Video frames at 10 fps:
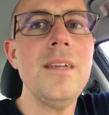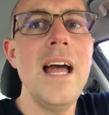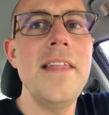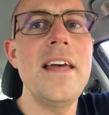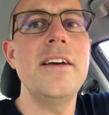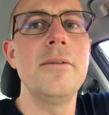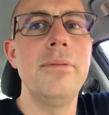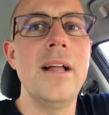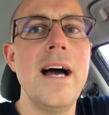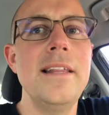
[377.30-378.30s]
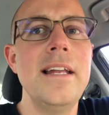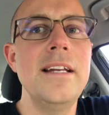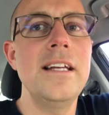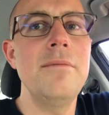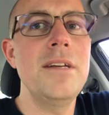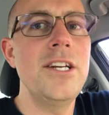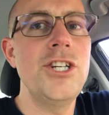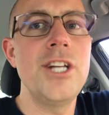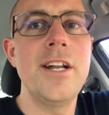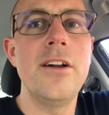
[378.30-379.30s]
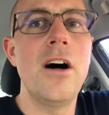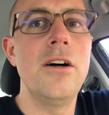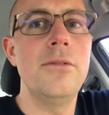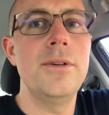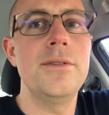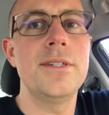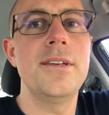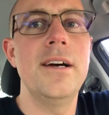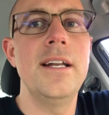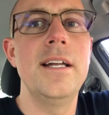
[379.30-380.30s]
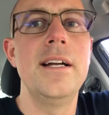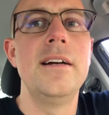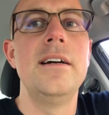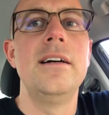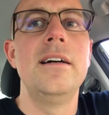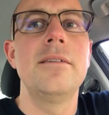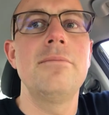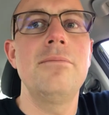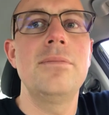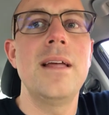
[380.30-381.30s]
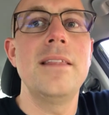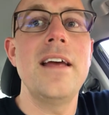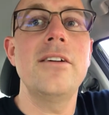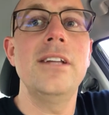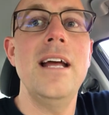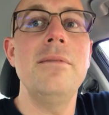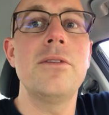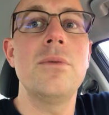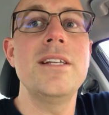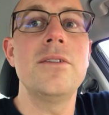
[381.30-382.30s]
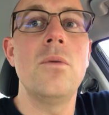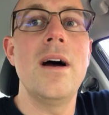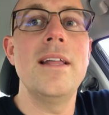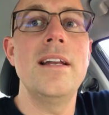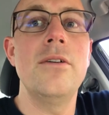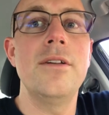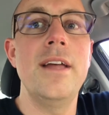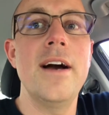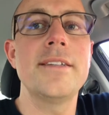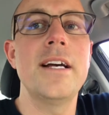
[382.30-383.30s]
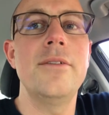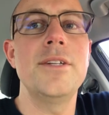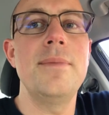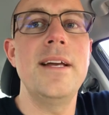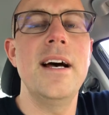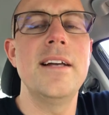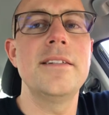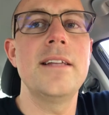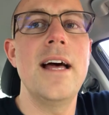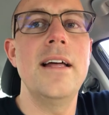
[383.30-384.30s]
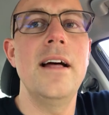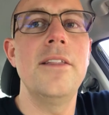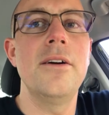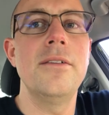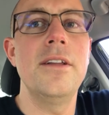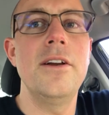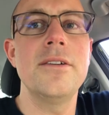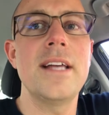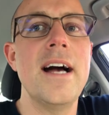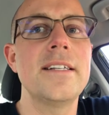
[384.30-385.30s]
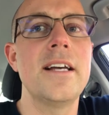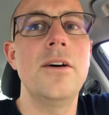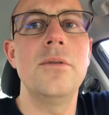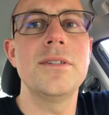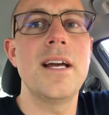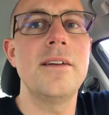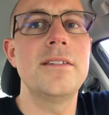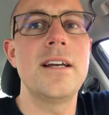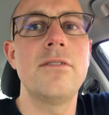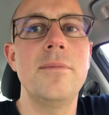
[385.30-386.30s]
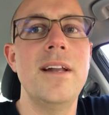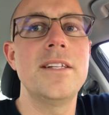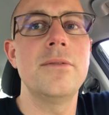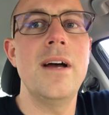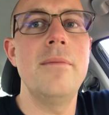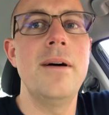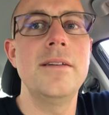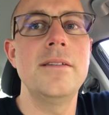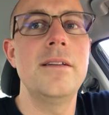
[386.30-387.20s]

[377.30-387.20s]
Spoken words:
And they complied. They didn't give me any shit at all, which was good. They claimed the reason why they didn't order the XL was because the nearest XL was like several minutes away, but